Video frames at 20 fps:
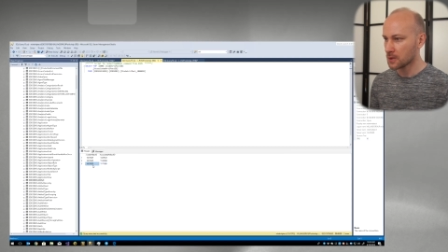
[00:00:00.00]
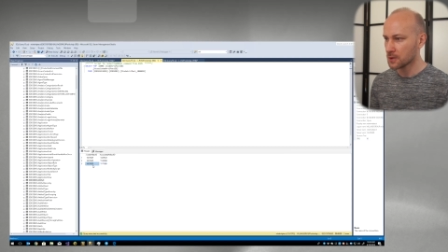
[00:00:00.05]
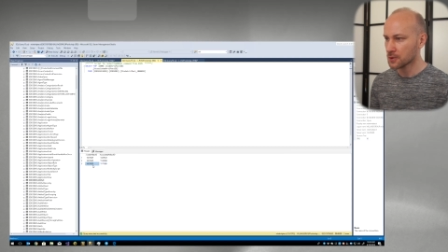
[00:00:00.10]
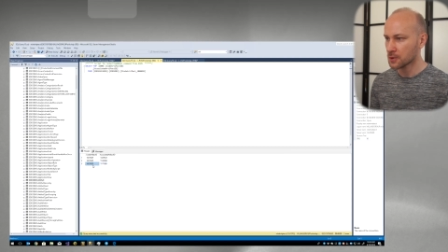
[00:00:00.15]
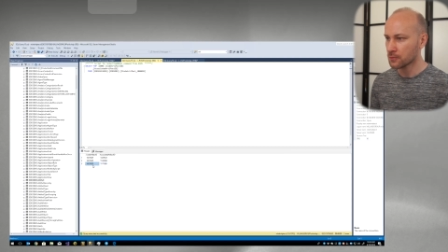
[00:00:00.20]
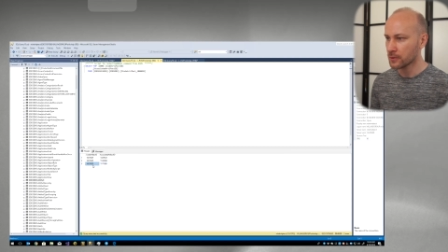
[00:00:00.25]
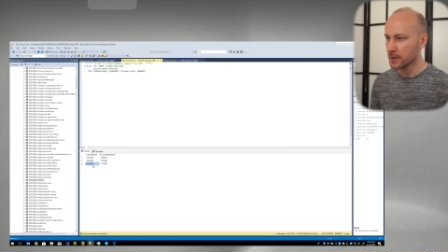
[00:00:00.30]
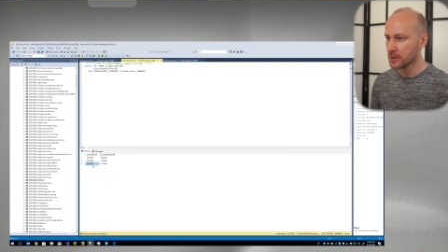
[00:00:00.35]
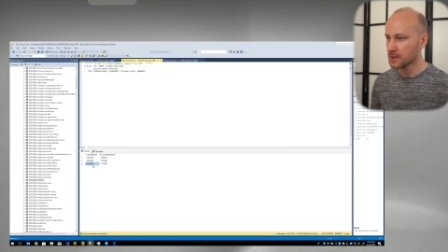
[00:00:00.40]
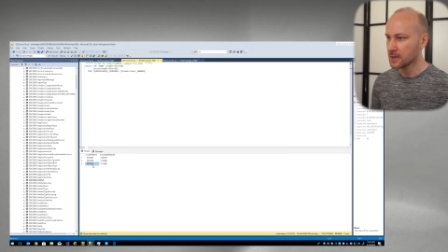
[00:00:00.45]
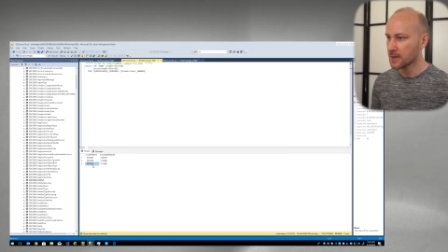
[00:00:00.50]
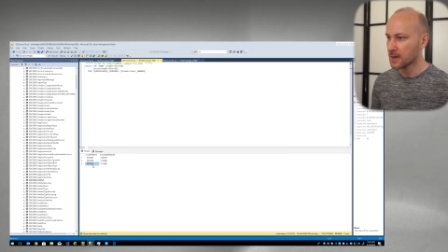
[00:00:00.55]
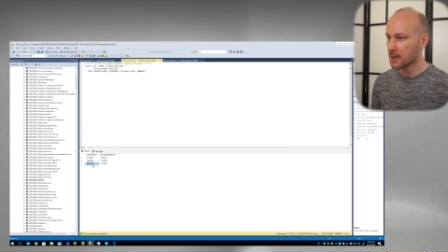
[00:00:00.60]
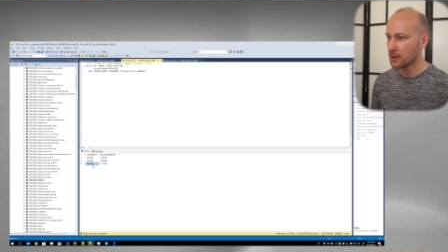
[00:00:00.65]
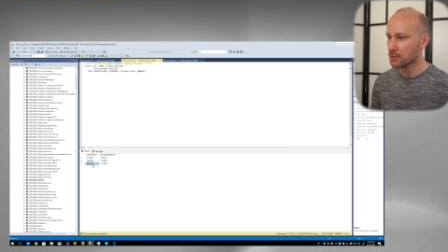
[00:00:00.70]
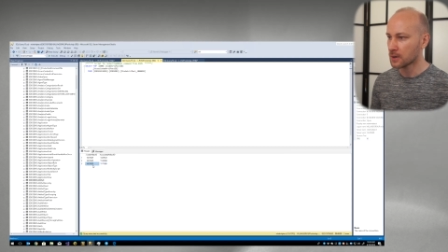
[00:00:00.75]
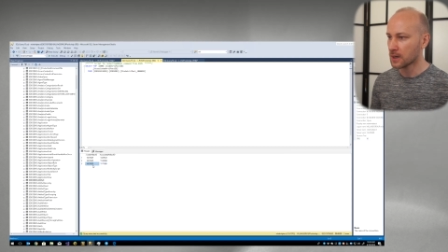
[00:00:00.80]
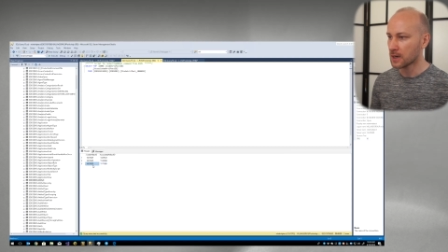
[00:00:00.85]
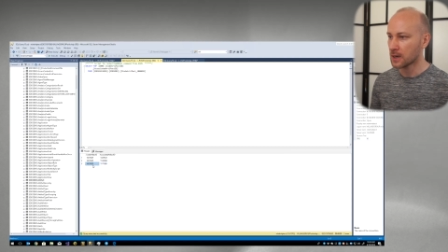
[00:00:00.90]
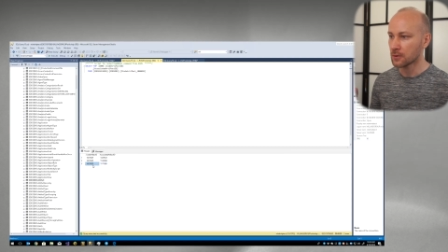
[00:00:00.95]
So right
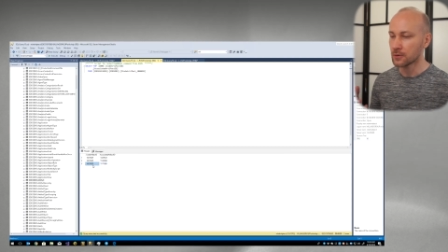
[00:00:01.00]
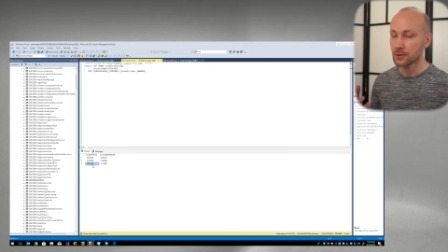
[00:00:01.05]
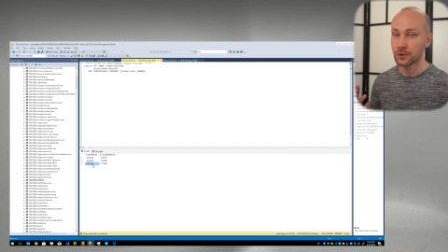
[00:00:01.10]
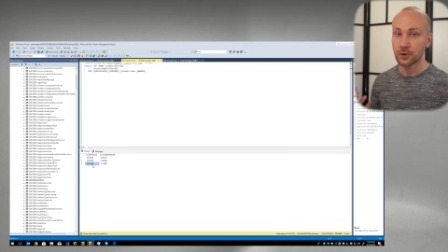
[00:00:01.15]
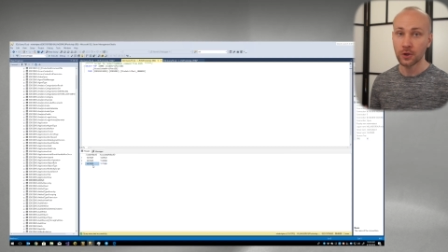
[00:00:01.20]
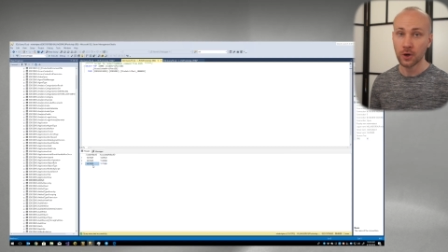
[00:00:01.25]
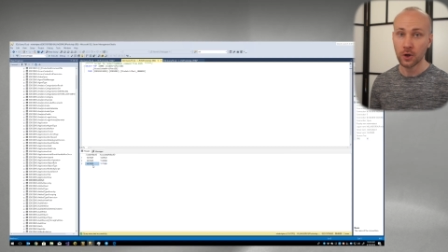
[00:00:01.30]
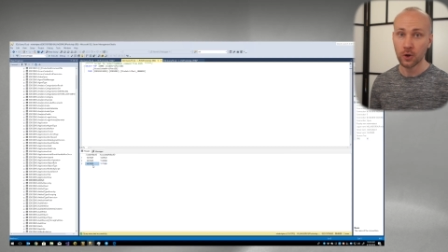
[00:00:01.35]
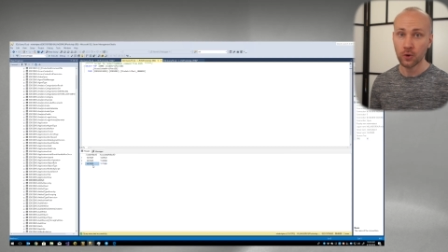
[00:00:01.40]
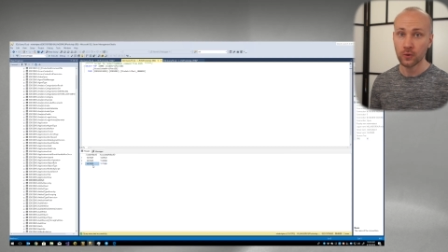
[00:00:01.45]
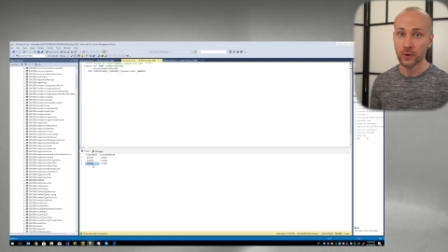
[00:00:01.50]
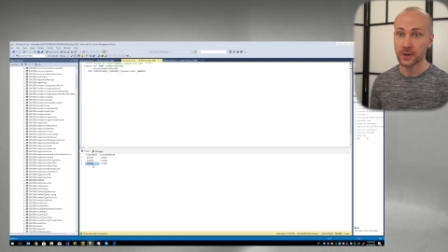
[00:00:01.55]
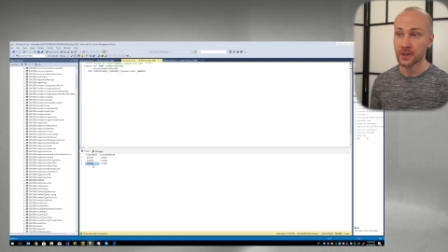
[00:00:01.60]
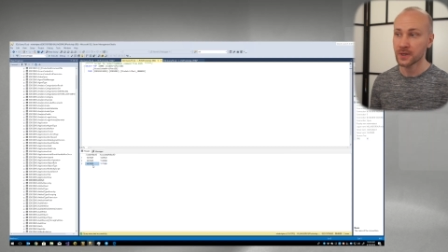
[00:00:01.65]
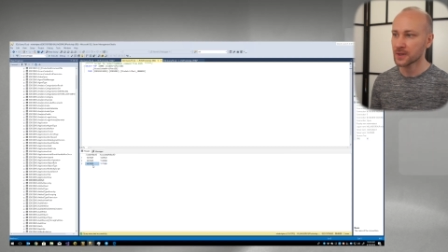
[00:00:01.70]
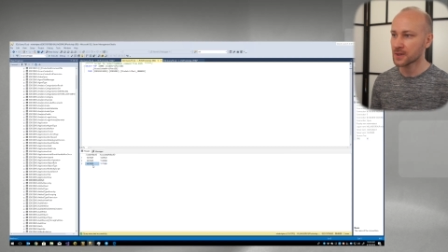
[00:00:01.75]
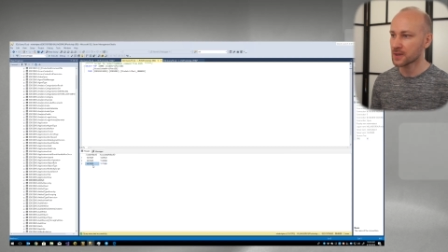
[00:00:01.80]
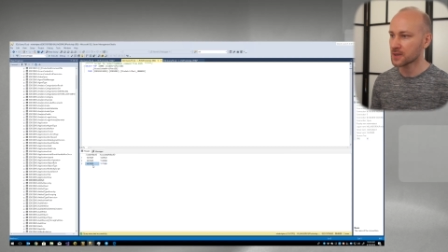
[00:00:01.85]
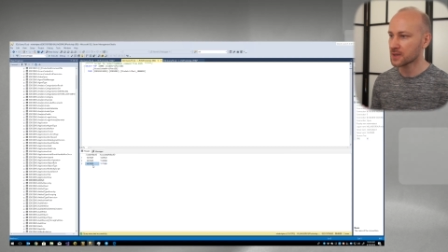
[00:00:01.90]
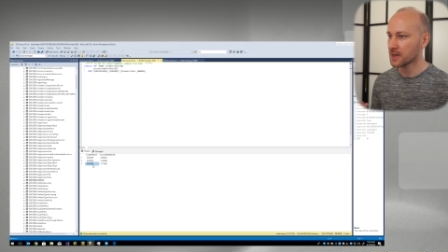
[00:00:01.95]
now our no
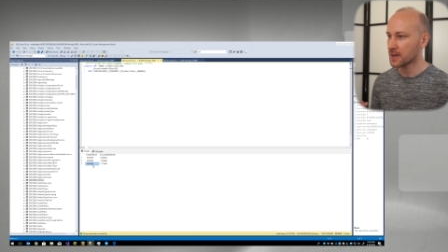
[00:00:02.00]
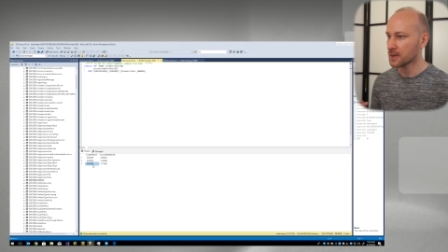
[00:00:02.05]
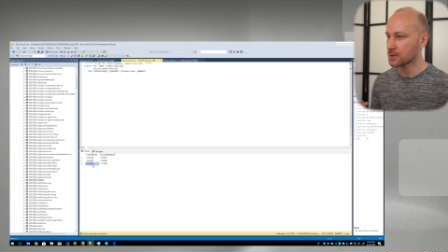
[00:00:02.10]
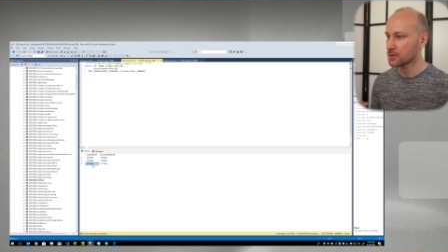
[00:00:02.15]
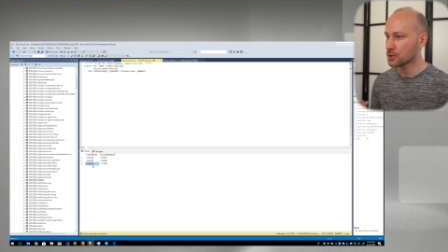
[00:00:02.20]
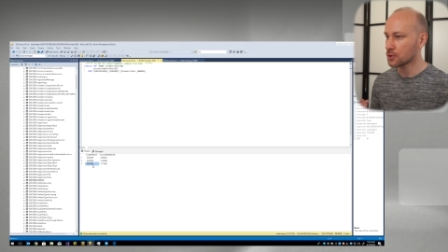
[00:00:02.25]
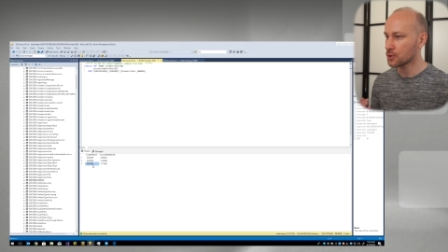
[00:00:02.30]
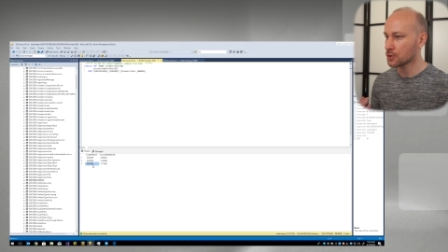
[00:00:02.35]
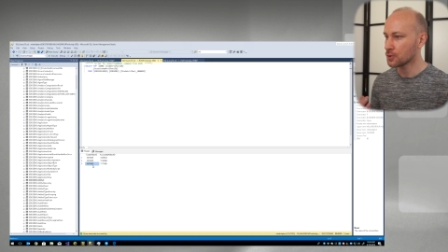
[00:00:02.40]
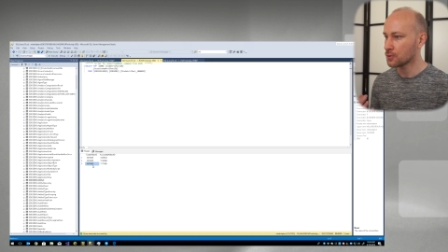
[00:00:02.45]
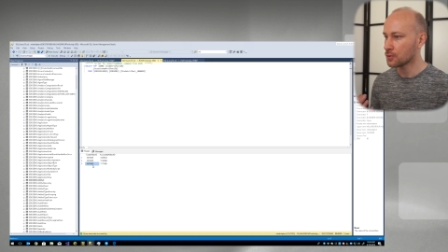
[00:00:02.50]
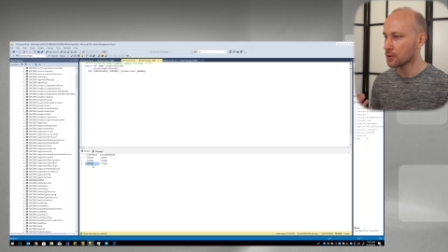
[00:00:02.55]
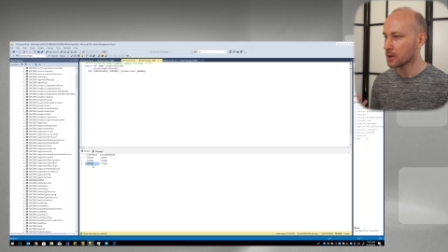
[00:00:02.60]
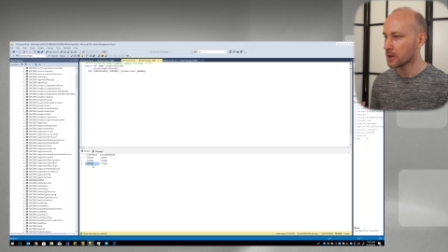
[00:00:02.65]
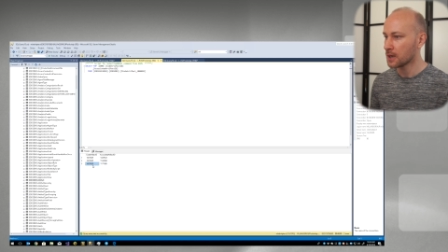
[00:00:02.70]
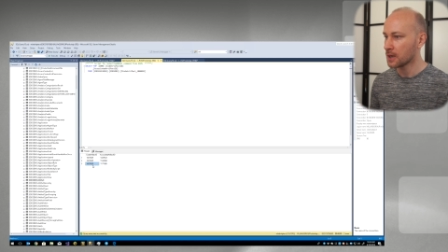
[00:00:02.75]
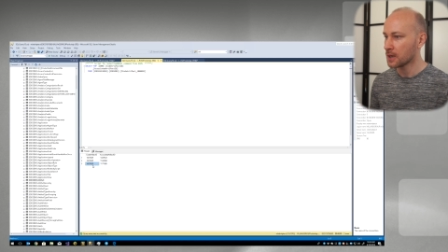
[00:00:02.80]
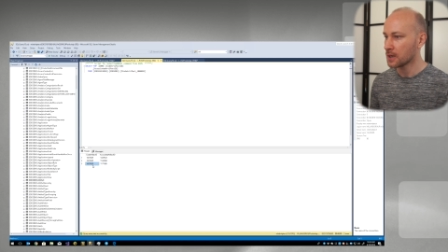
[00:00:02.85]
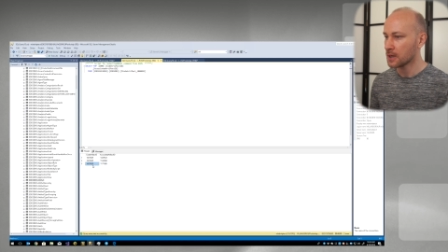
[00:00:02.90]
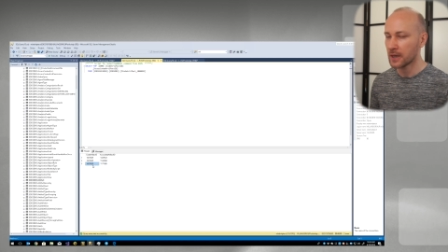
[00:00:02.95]
is set to
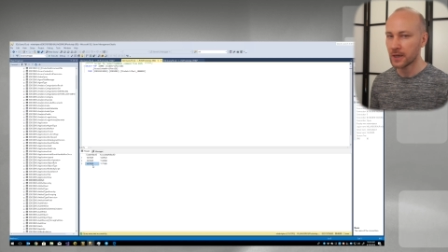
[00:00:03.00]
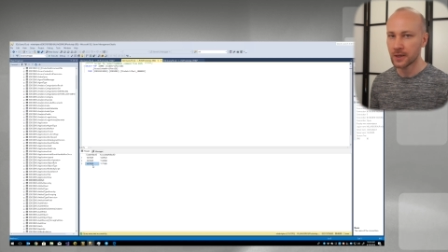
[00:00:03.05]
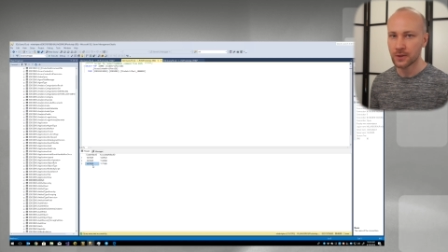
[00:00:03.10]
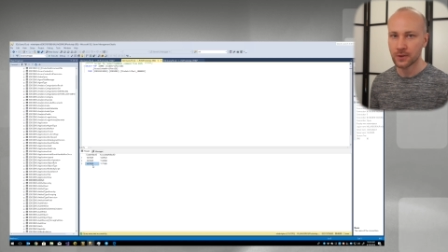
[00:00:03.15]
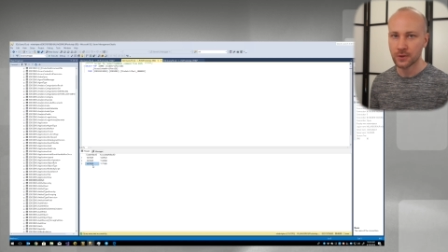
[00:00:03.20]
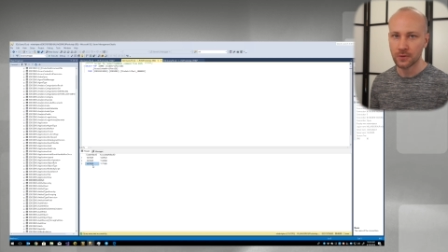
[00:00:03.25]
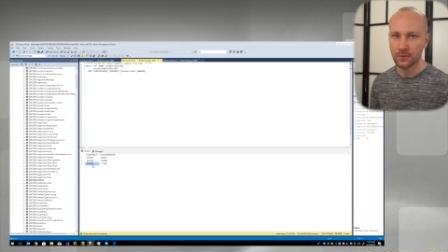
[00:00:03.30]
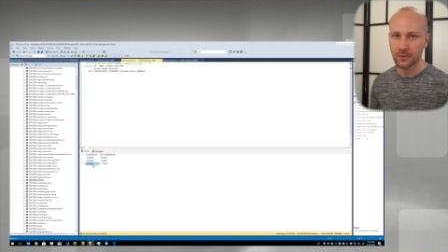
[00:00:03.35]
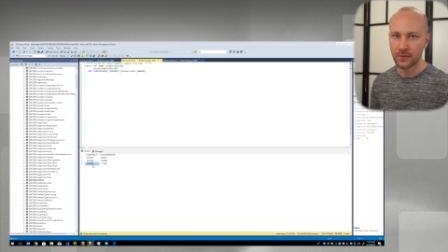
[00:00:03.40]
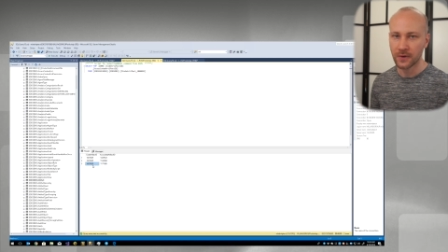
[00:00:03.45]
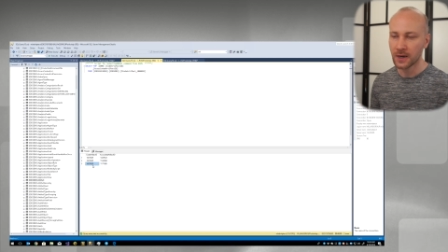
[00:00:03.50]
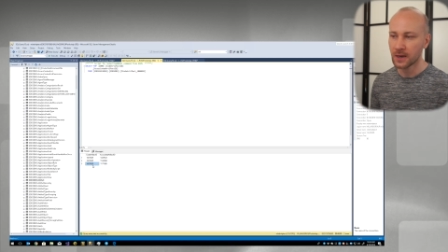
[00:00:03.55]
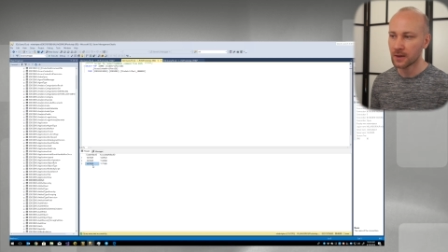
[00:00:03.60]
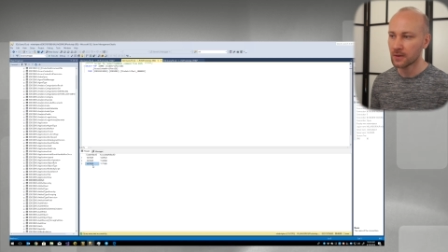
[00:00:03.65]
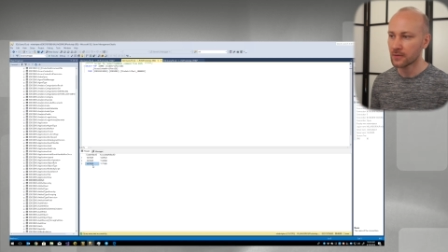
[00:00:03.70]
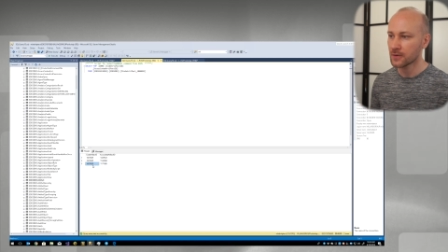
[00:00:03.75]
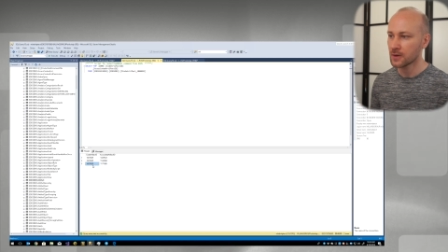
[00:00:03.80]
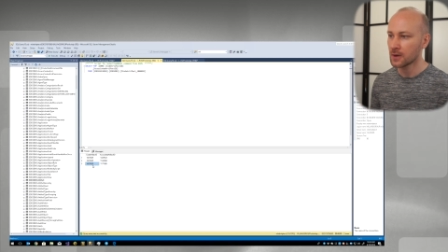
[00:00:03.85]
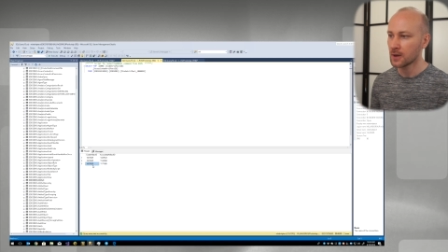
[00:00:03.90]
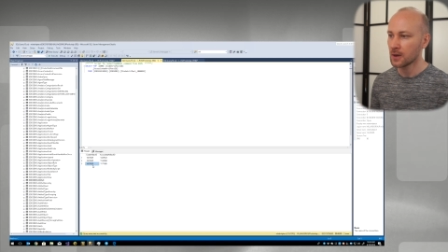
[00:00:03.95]
eight two
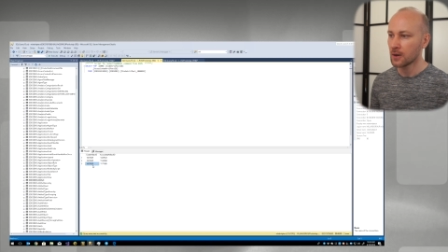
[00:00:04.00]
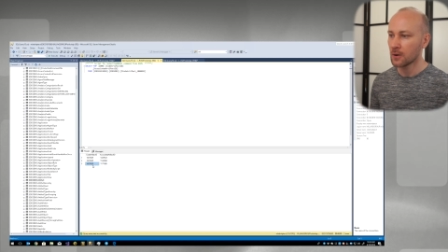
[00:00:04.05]
five.